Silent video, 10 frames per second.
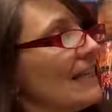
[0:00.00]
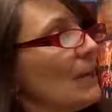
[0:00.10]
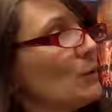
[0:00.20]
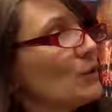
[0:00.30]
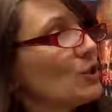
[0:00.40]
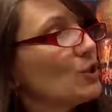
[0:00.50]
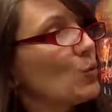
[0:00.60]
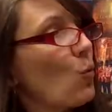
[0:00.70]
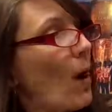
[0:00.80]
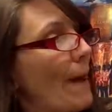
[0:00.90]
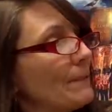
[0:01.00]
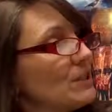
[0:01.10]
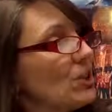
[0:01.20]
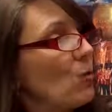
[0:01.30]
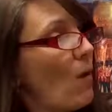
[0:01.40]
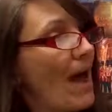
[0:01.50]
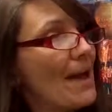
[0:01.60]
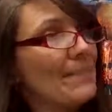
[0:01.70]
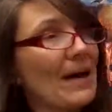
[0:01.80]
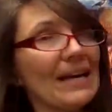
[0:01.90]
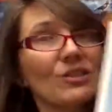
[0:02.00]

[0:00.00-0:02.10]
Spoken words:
he was swept away by a